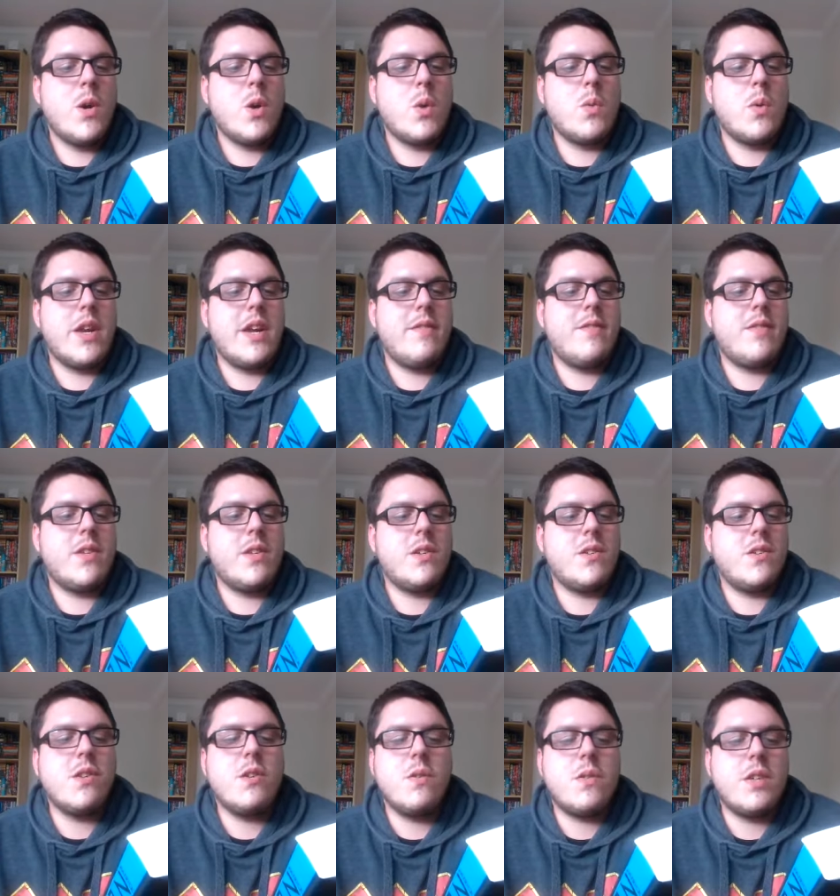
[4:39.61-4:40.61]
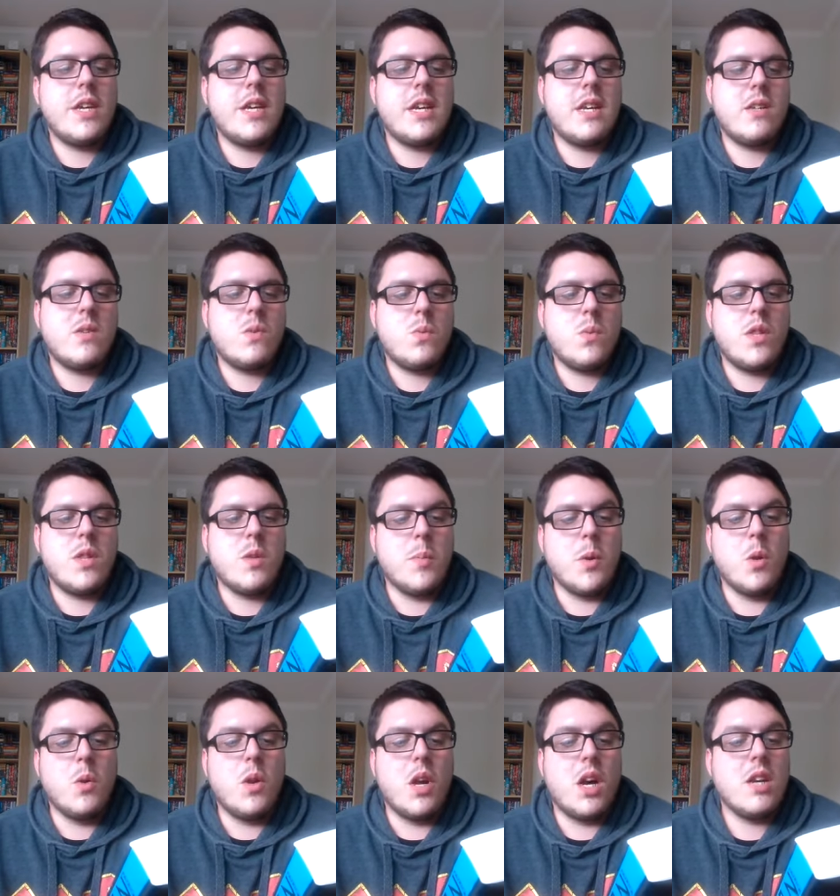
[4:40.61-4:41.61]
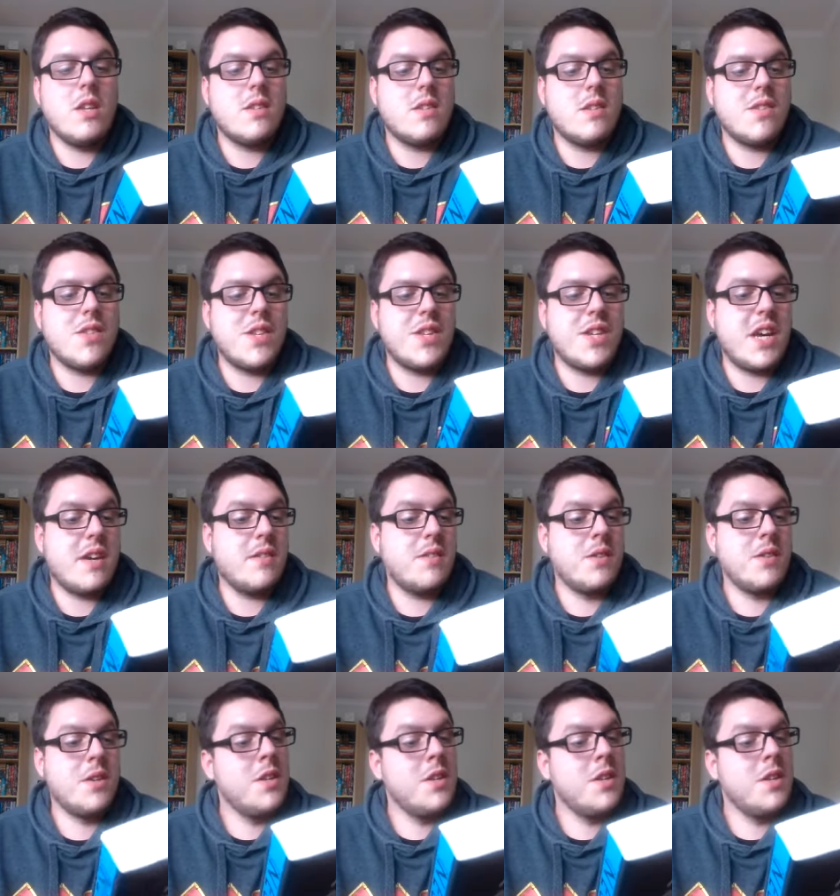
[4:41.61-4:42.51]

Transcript: or whatever this new thing is with the blue lights and the death.